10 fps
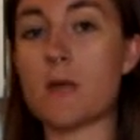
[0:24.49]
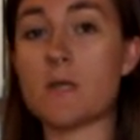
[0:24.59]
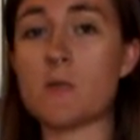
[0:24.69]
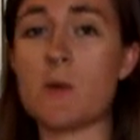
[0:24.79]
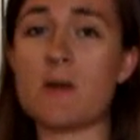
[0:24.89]

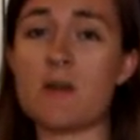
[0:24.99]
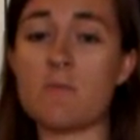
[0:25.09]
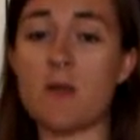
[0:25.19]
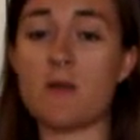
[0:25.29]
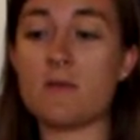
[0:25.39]
so I could
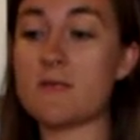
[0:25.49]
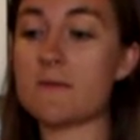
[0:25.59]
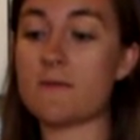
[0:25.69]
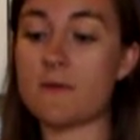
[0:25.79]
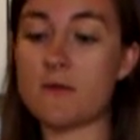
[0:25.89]
make use
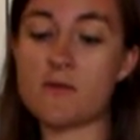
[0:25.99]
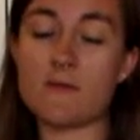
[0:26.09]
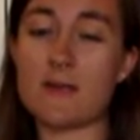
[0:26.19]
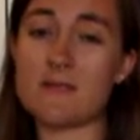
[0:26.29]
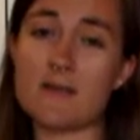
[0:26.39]
of
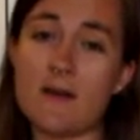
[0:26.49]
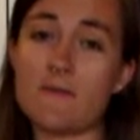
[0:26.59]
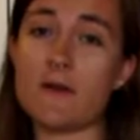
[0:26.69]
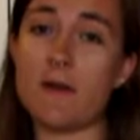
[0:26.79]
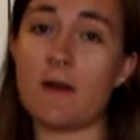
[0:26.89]
that stuff
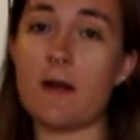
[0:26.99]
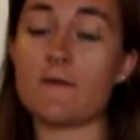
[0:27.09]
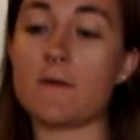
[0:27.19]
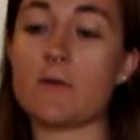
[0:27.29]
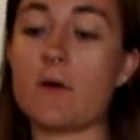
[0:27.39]
and not have
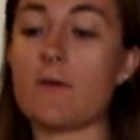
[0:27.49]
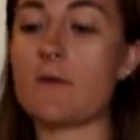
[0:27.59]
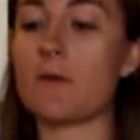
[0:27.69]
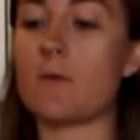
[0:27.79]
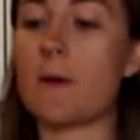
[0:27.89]
to throw
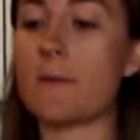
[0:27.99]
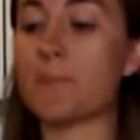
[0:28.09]
everything away.